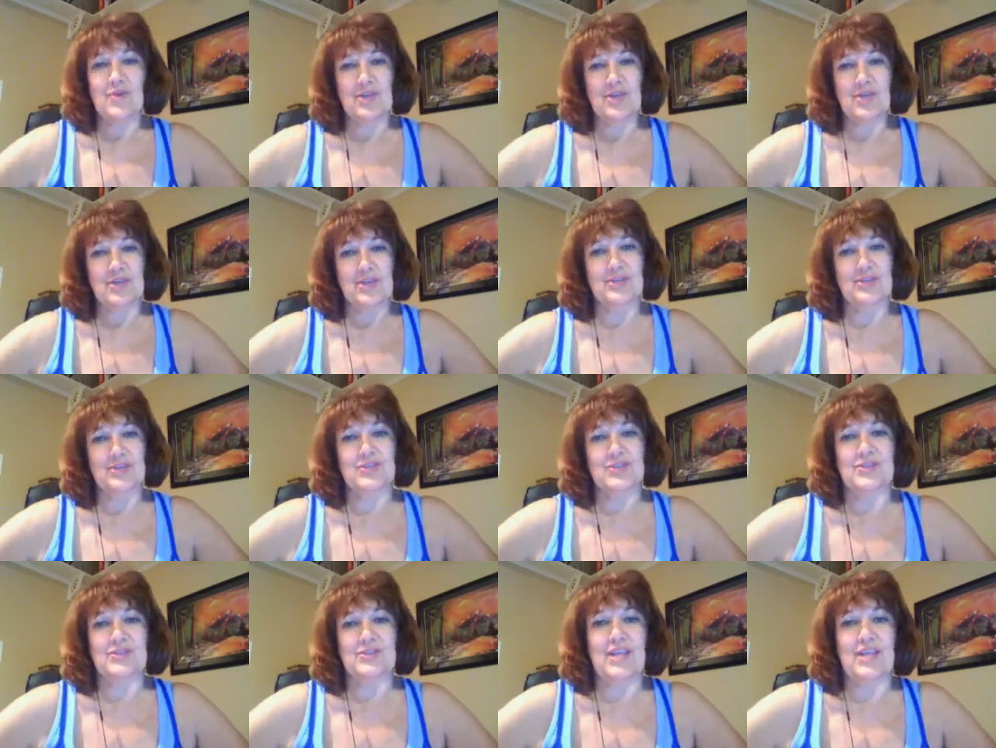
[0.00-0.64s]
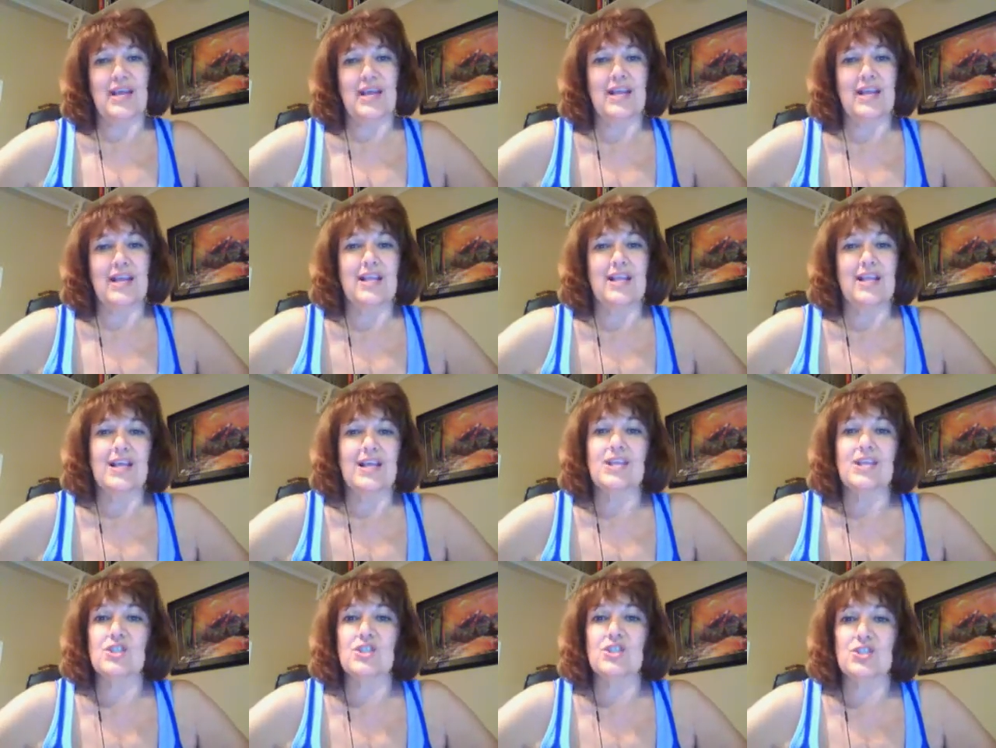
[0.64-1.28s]
is that
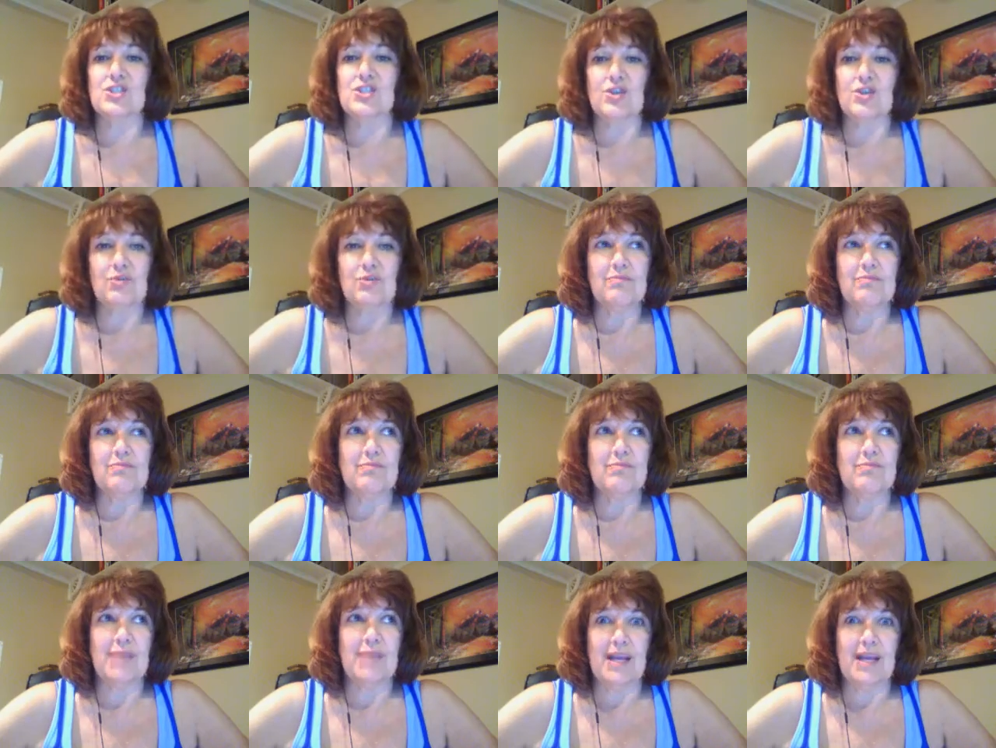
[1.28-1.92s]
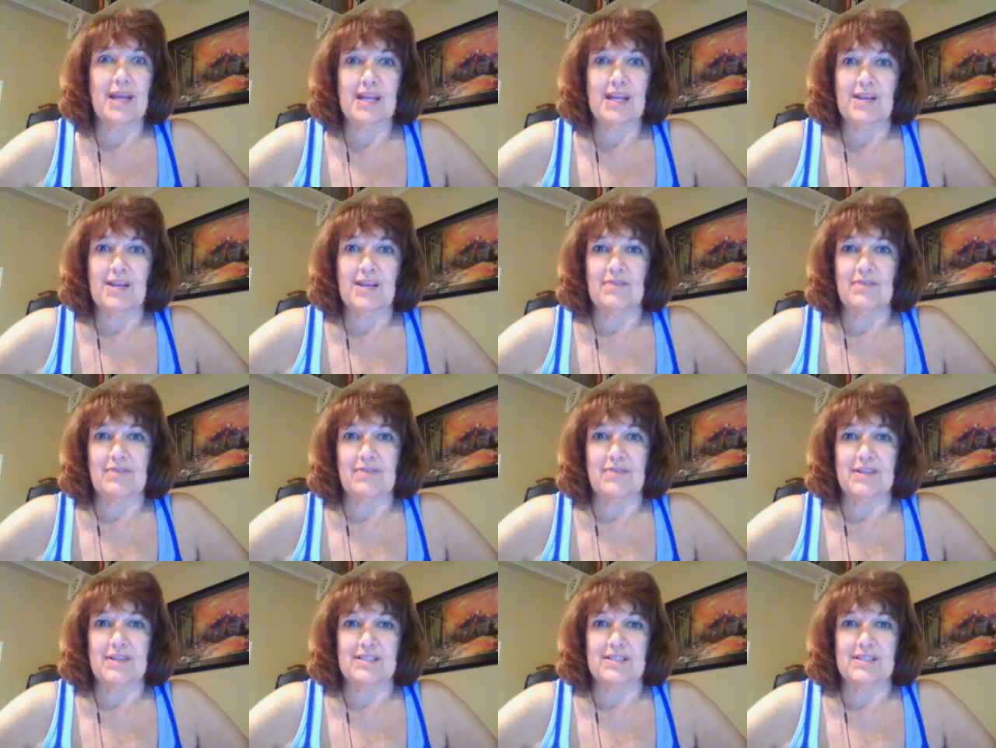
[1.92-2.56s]
so many
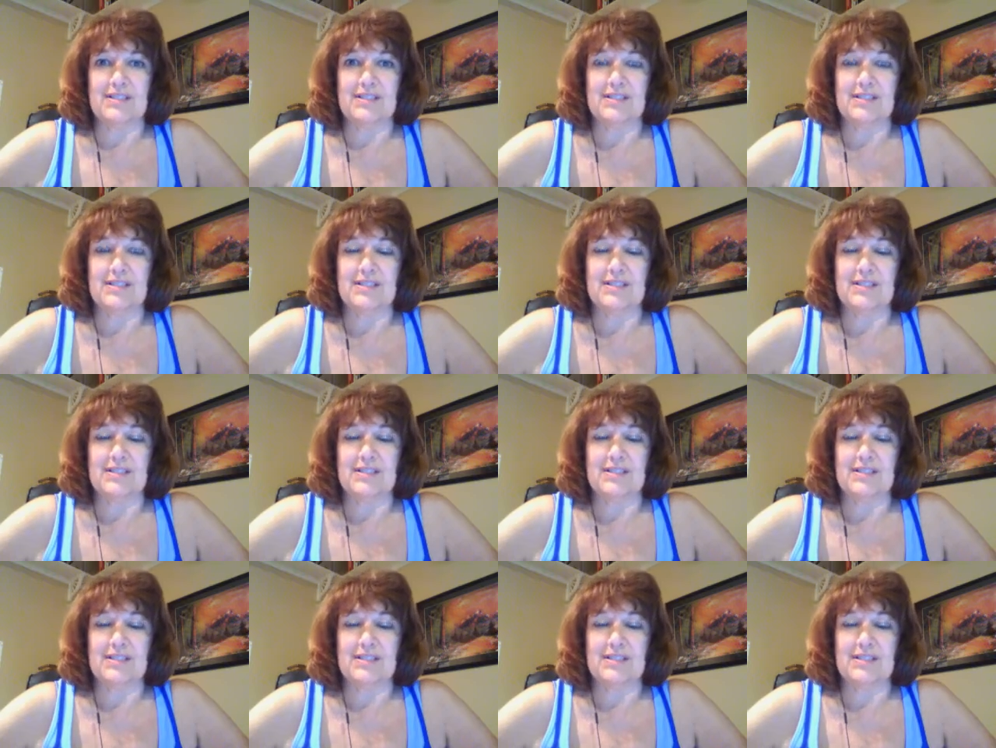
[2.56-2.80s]
of us